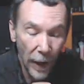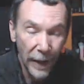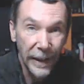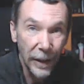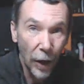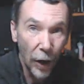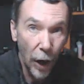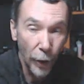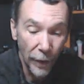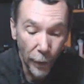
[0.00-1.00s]
RF
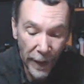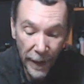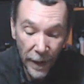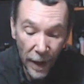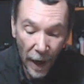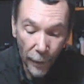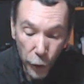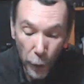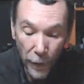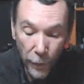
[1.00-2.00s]
on there. I've got a
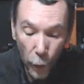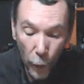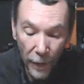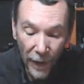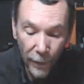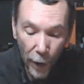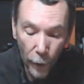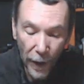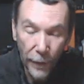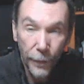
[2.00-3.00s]
24-105
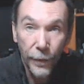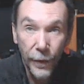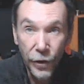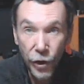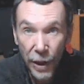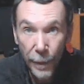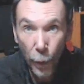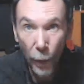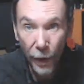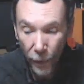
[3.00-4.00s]
RF, the cheaper one,
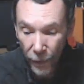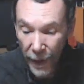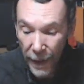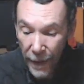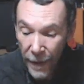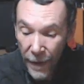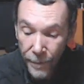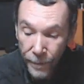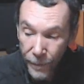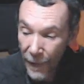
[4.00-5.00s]
on there.
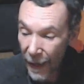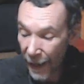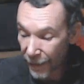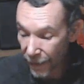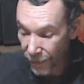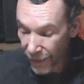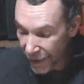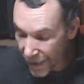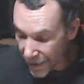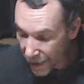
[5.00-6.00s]
And that
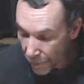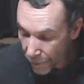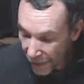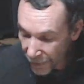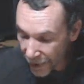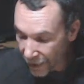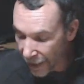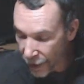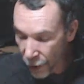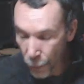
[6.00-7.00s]
is about it. Let's
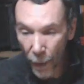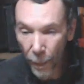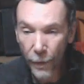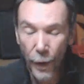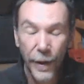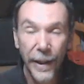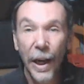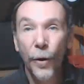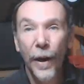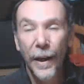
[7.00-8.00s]
just pop over here
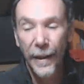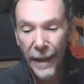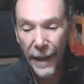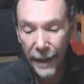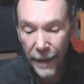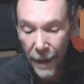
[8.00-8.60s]
again.